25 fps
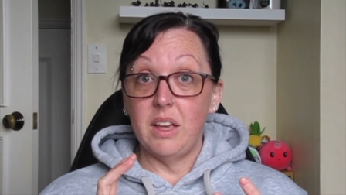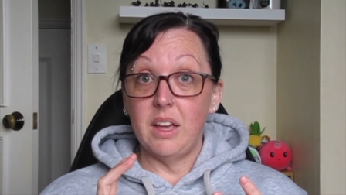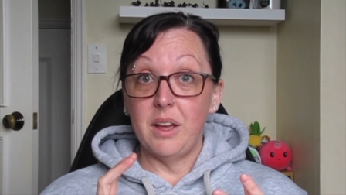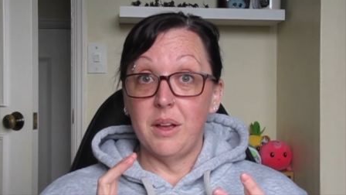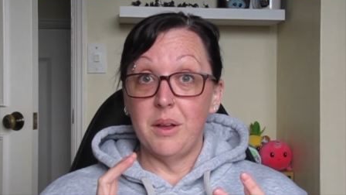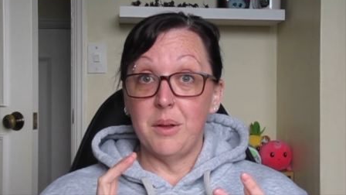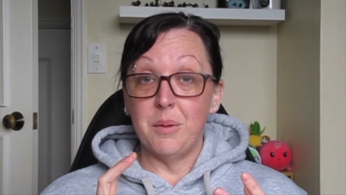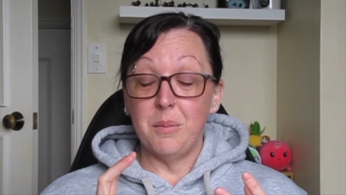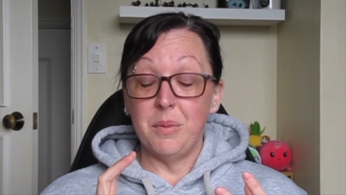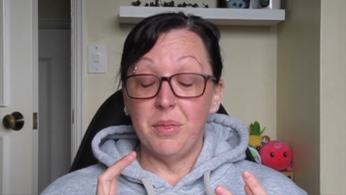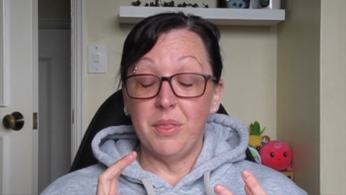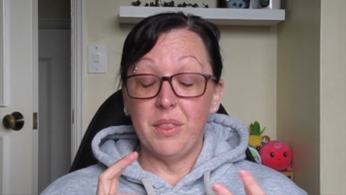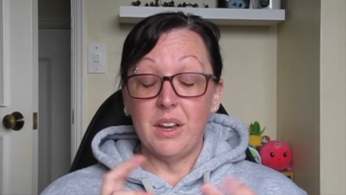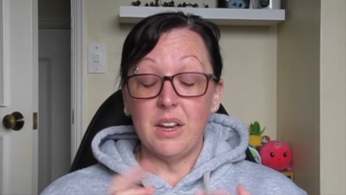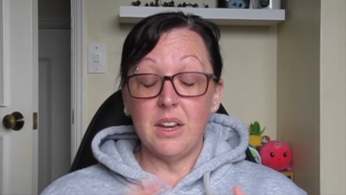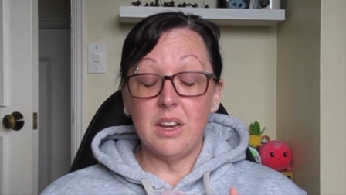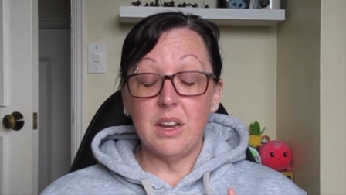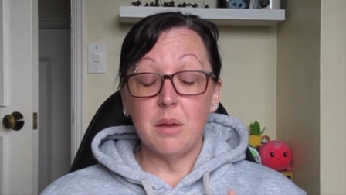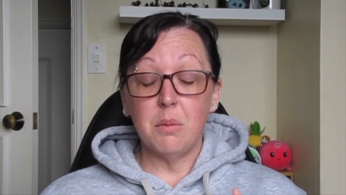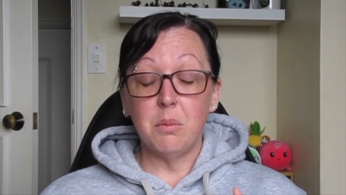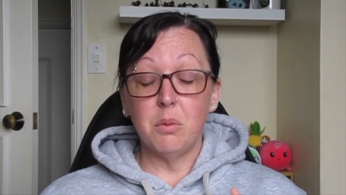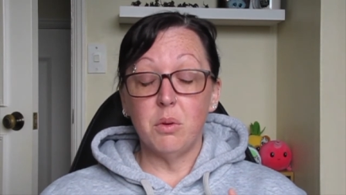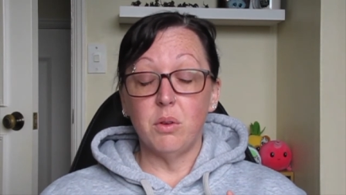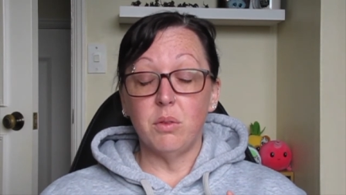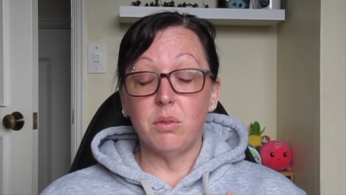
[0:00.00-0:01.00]
Um, the
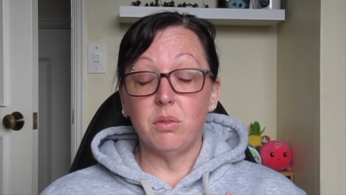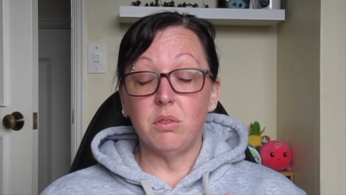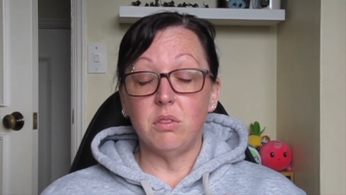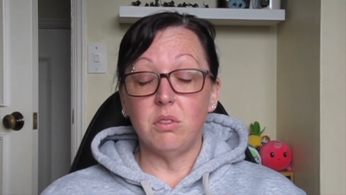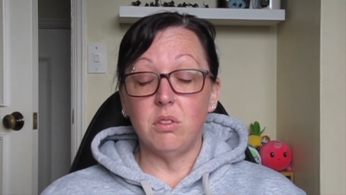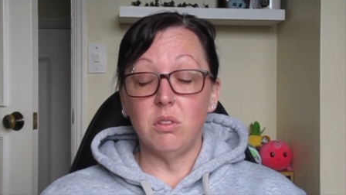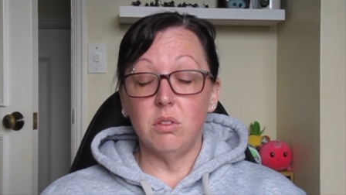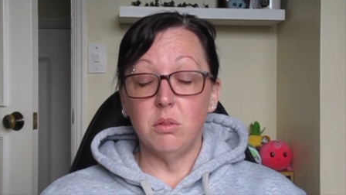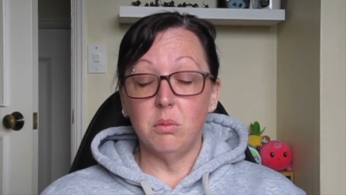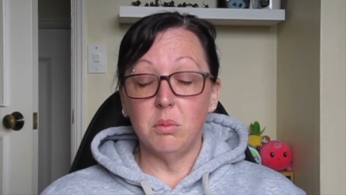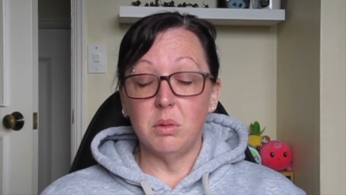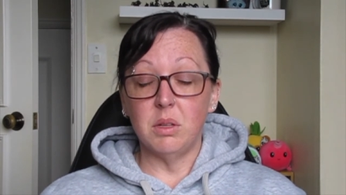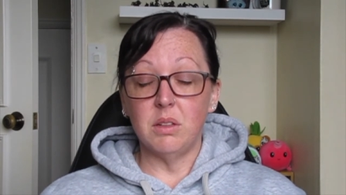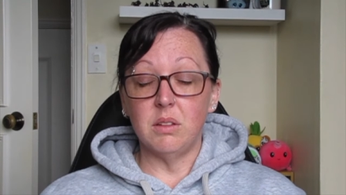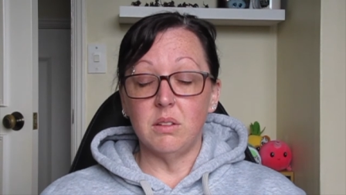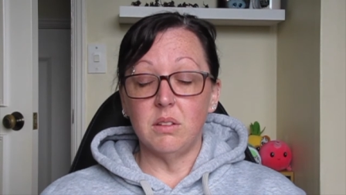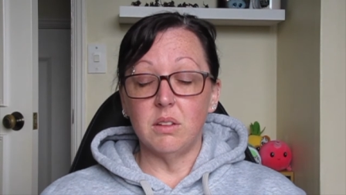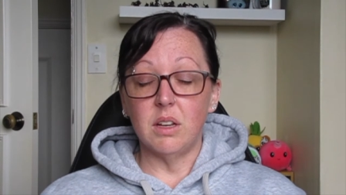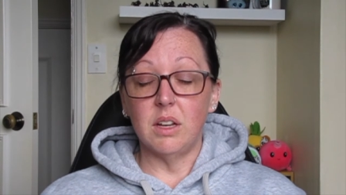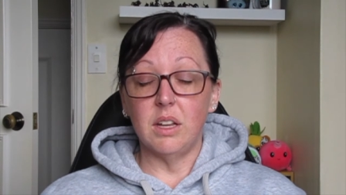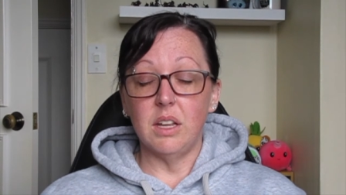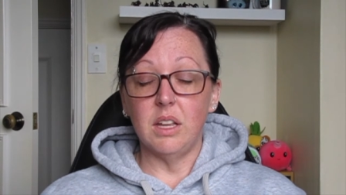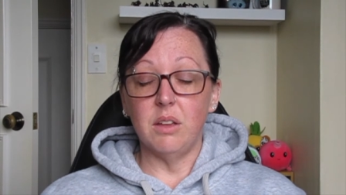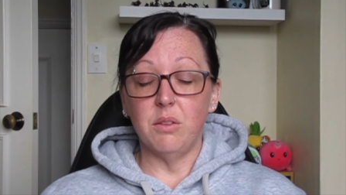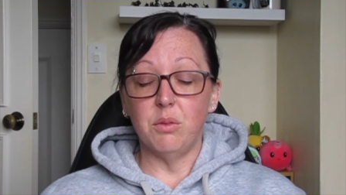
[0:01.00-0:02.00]
number of sermons
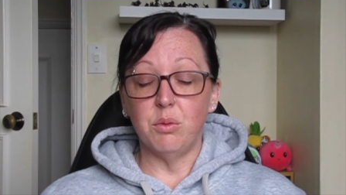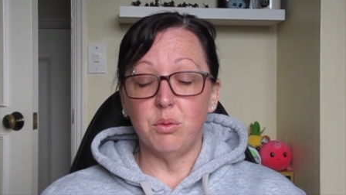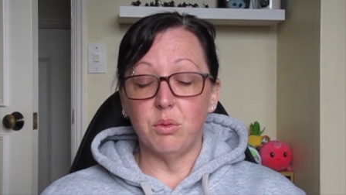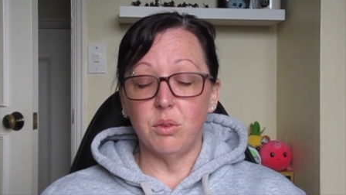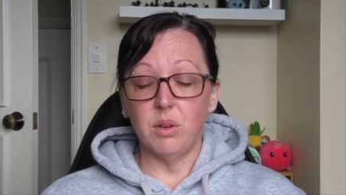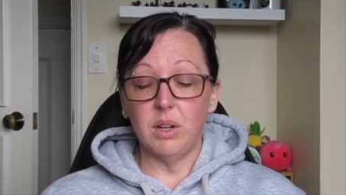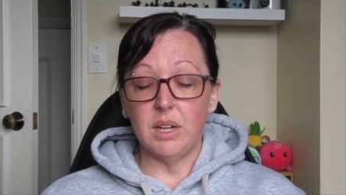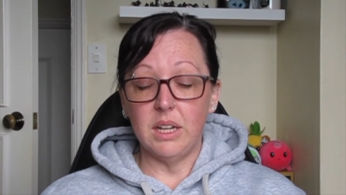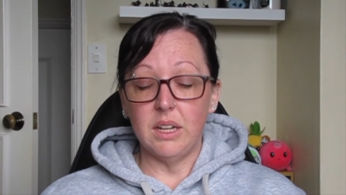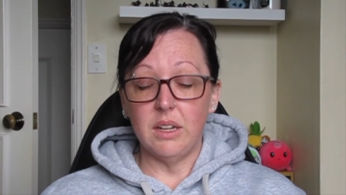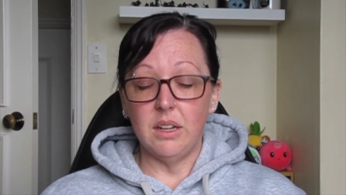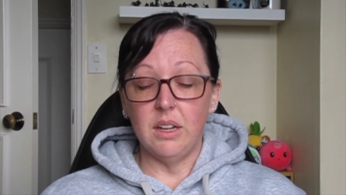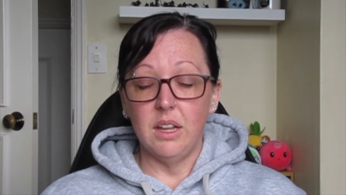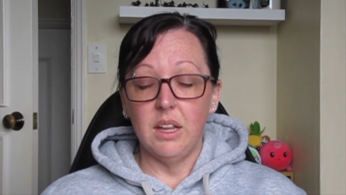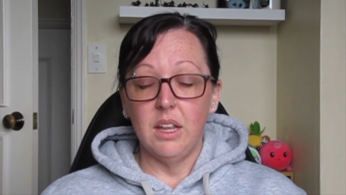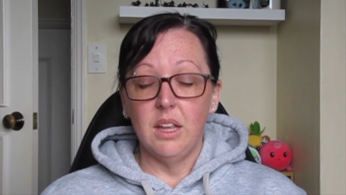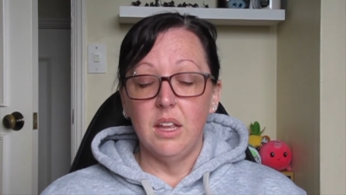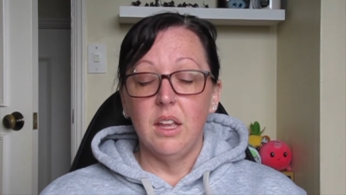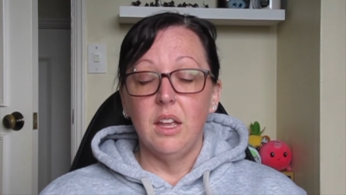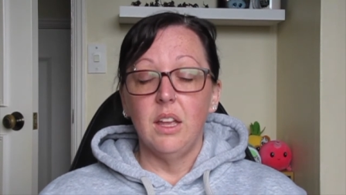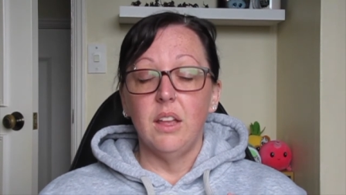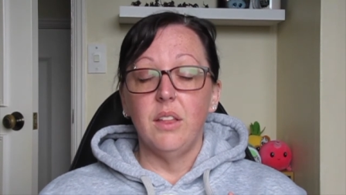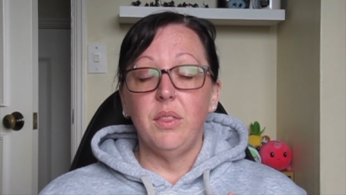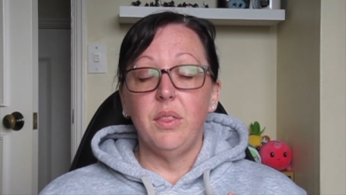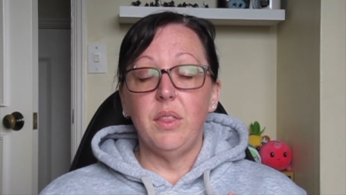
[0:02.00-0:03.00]
I have read
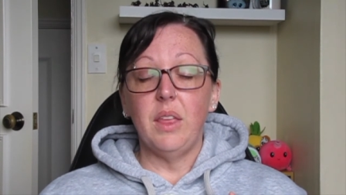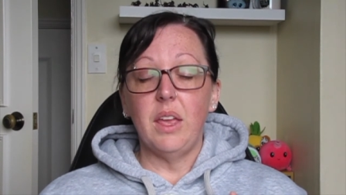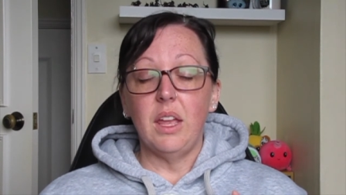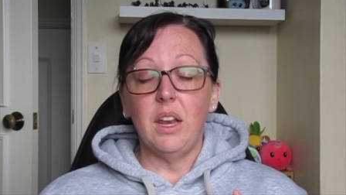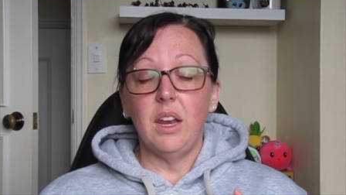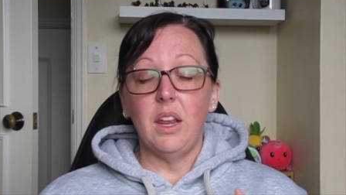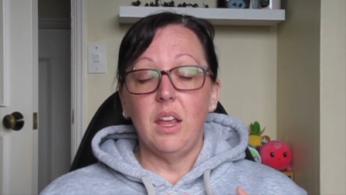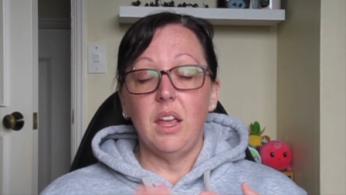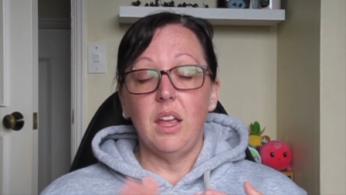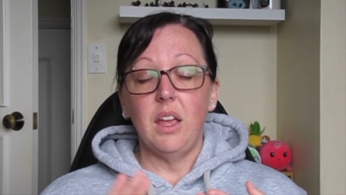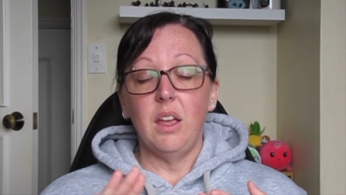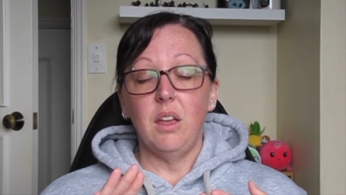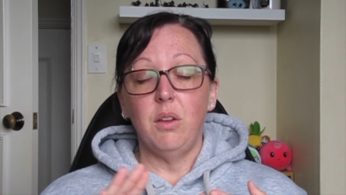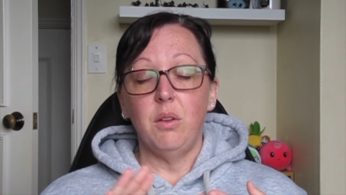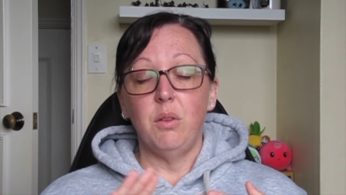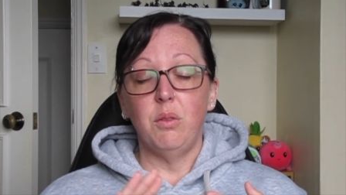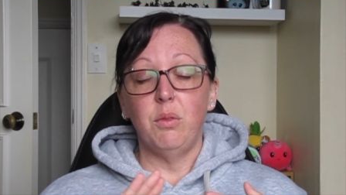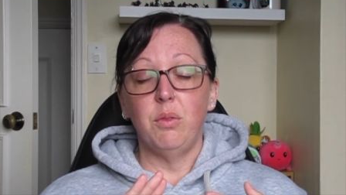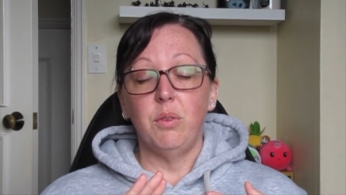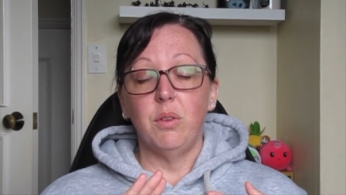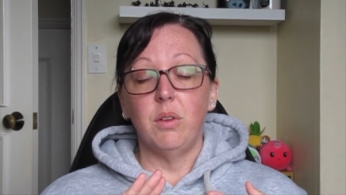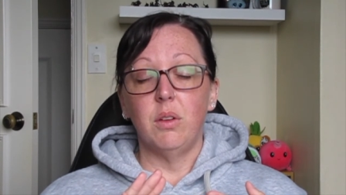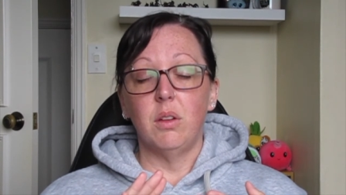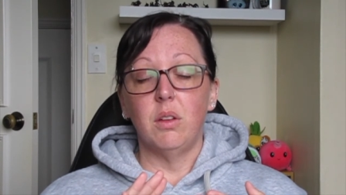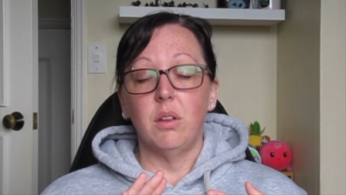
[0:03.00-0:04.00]
that
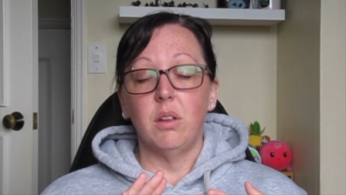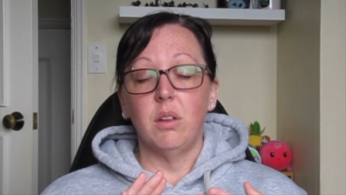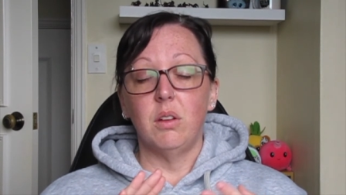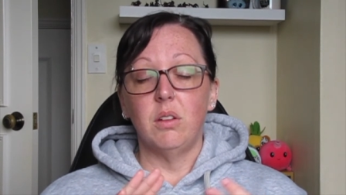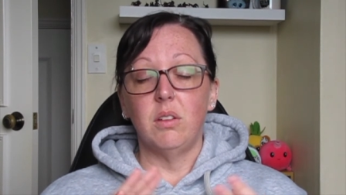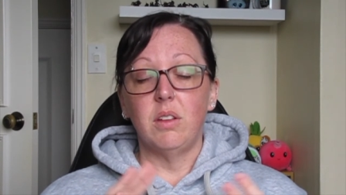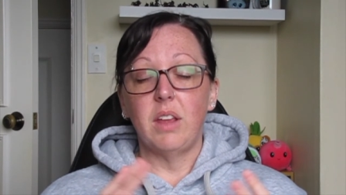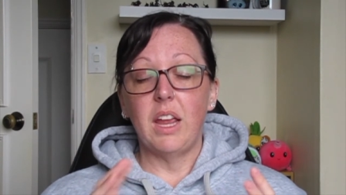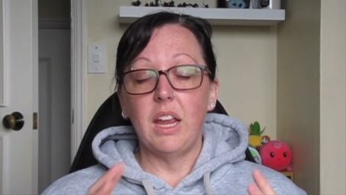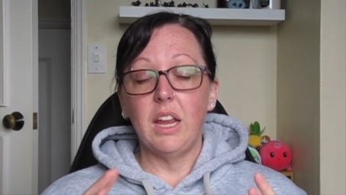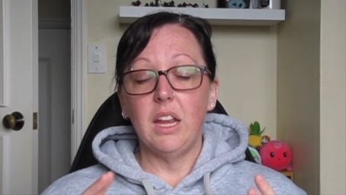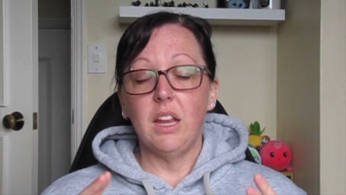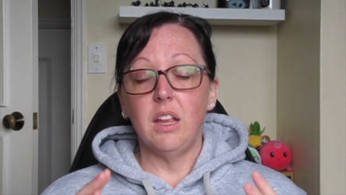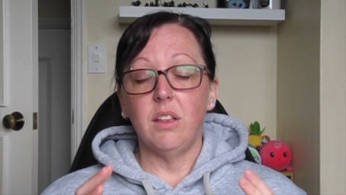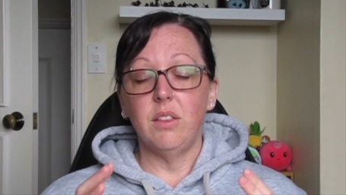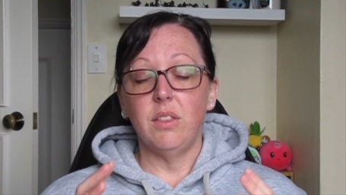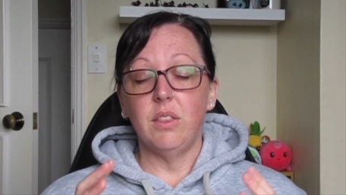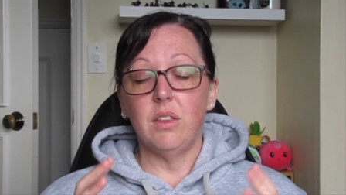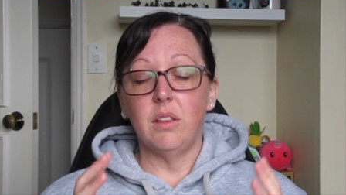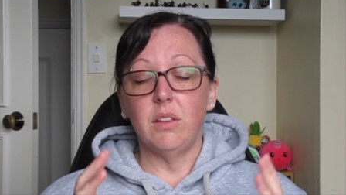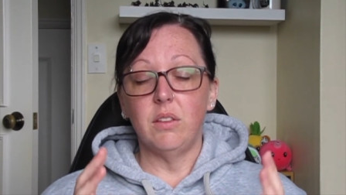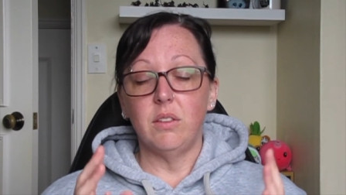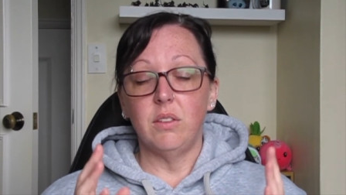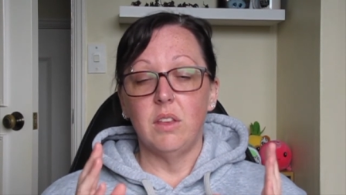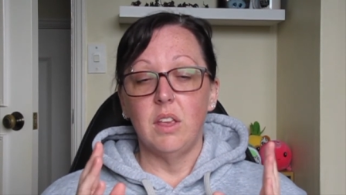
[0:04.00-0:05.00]
have taken
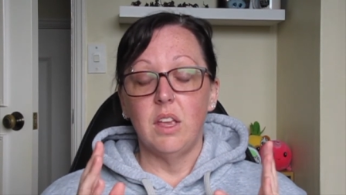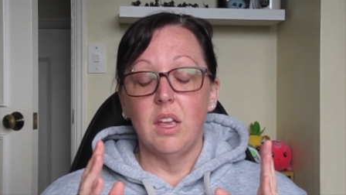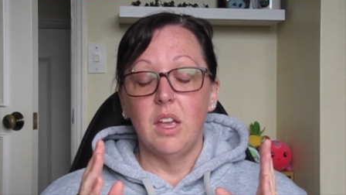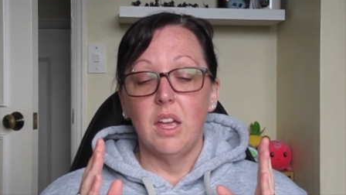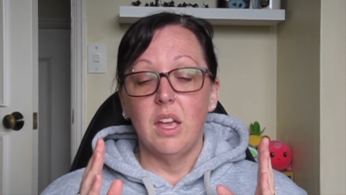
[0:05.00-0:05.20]
this